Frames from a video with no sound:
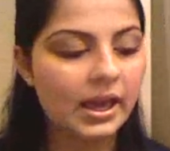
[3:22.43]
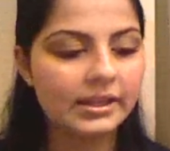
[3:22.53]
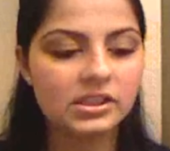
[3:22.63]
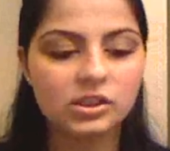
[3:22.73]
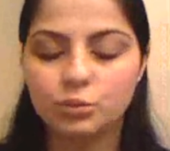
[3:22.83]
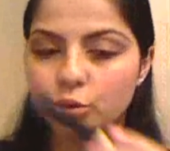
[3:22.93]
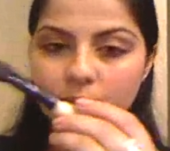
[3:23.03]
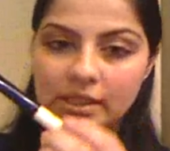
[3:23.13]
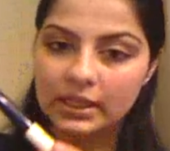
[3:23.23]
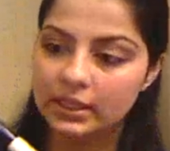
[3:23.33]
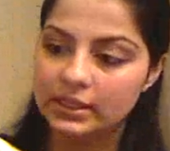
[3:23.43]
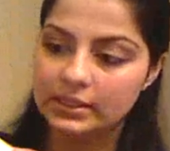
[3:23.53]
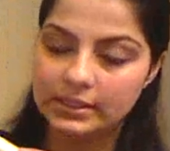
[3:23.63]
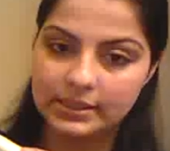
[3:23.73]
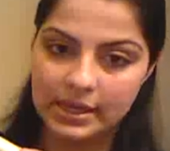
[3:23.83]
I swooped it
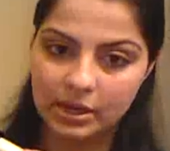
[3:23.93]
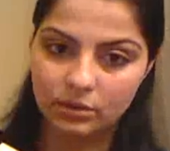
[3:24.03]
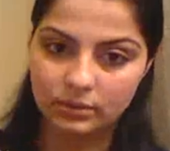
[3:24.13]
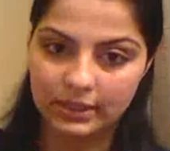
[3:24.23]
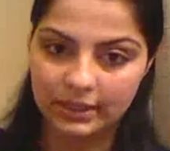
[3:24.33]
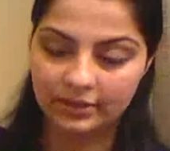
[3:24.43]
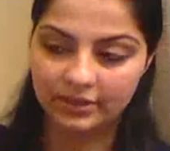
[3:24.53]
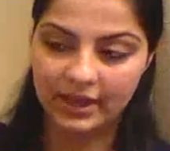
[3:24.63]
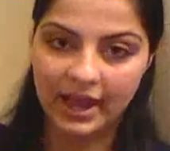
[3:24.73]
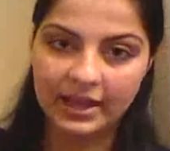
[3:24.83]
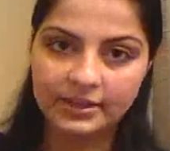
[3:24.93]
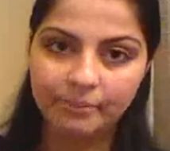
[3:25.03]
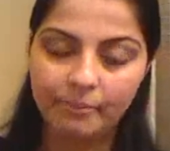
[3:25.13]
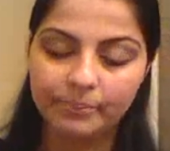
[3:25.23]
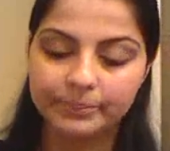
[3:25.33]
down like that,
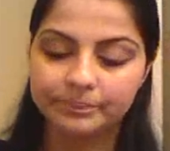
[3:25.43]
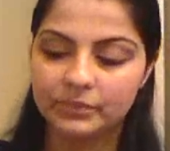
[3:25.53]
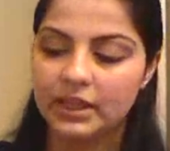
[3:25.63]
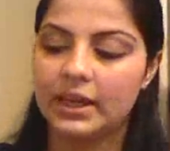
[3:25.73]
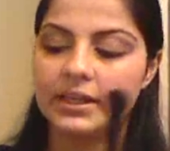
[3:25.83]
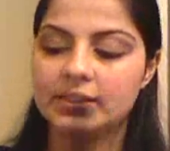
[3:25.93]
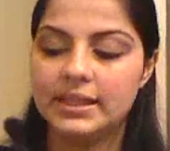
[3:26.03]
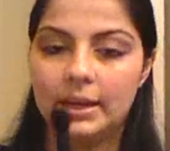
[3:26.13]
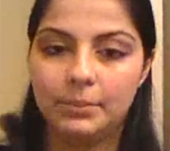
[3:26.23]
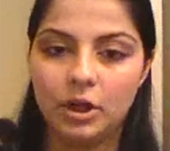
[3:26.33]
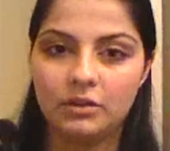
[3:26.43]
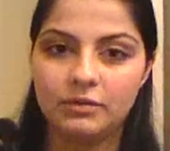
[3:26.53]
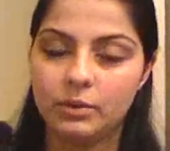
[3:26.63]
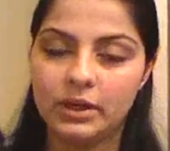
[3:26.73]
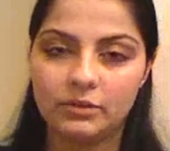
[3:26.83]
okay? Top off
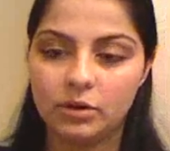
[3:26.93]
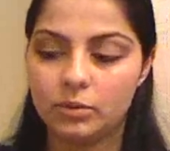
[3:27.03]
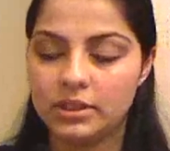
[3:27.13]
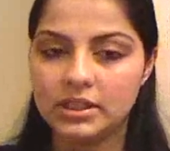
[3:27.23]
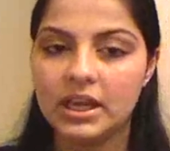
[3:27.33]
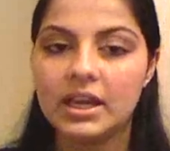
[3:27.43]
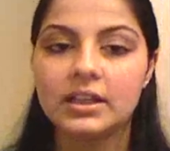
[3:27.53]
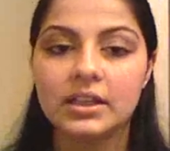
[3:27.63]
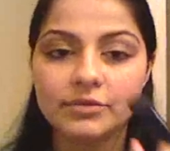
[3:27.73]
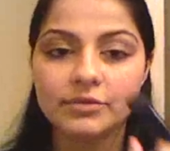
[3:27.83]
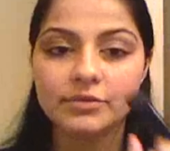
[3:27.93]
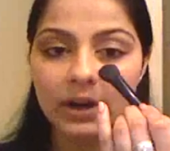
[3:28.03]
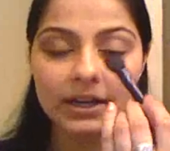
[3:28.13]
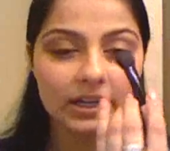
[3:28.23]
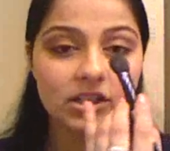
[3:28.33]
whatever was left over,
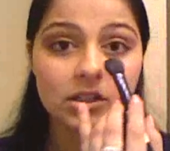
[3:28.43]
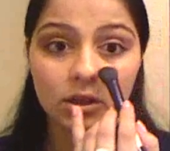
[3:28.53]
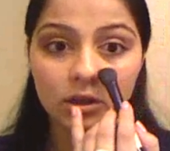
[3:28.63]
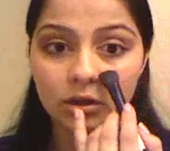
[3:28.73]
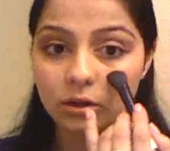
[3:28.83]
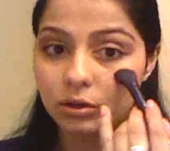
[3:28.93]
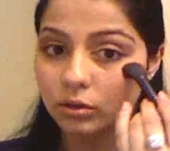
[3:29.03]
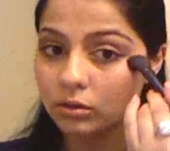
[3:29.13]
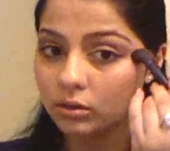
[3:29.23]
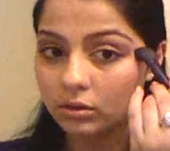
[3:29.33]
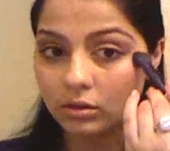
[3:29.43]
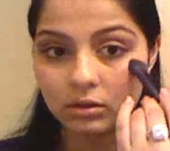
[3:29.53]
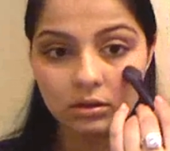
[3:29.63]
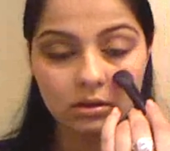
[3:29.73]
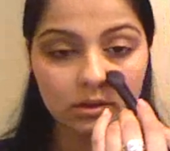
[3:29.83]
and I just go
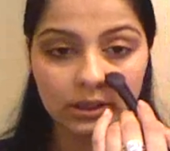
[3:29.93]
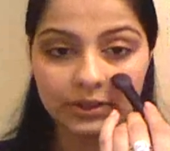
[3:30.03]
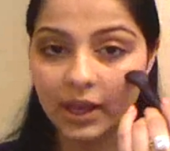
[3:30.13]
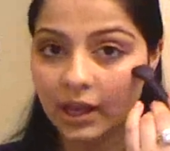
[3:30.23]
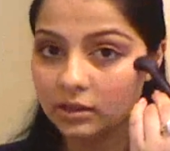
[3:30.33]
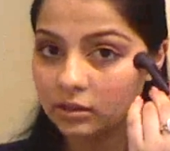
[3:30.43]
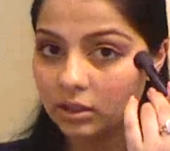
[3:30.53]
like that.